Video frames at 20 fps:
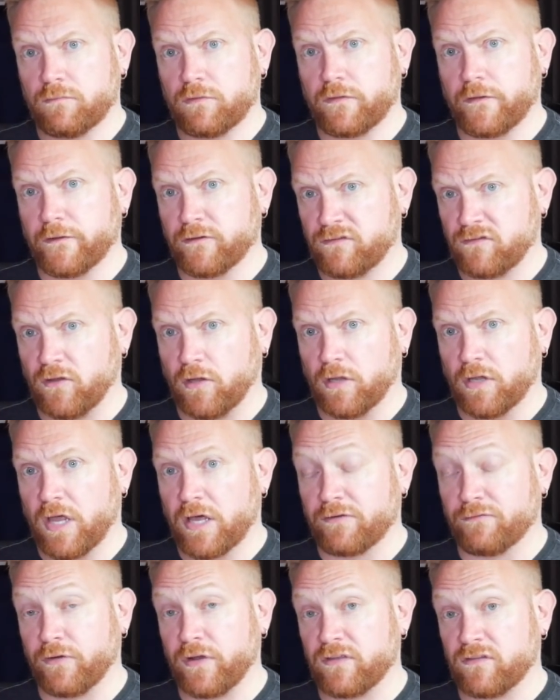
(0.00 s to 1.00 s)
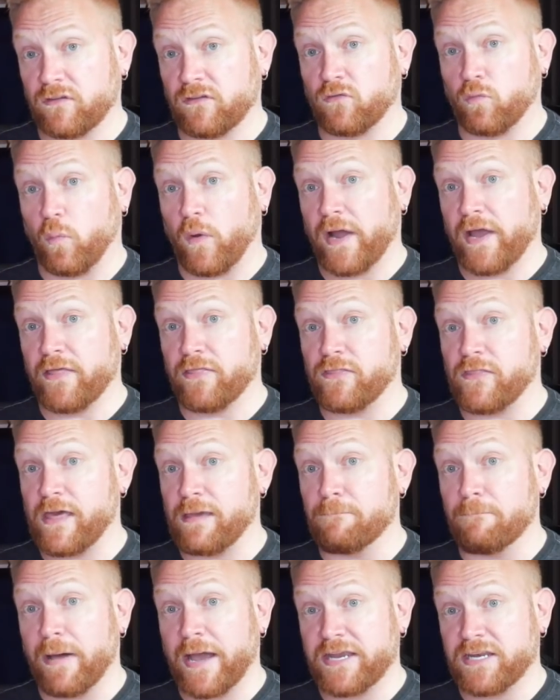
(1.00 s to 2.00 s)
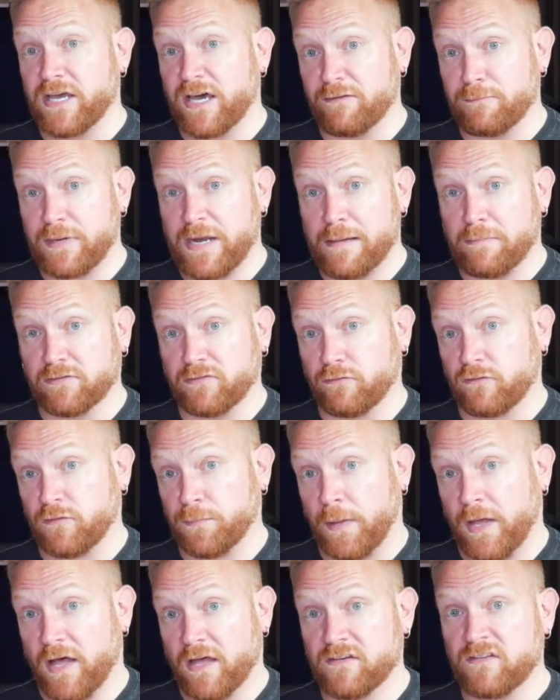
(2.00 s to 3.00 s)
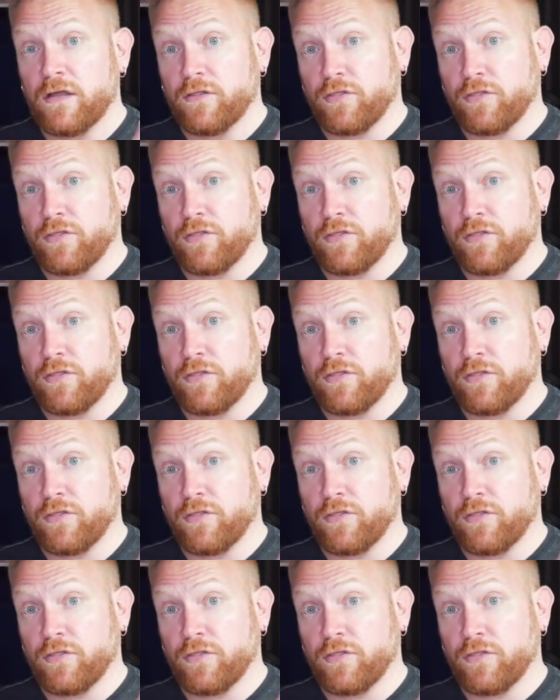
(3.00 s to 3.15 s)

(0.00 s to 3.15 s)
There are still a lot of reasons why they might not have been able to respond.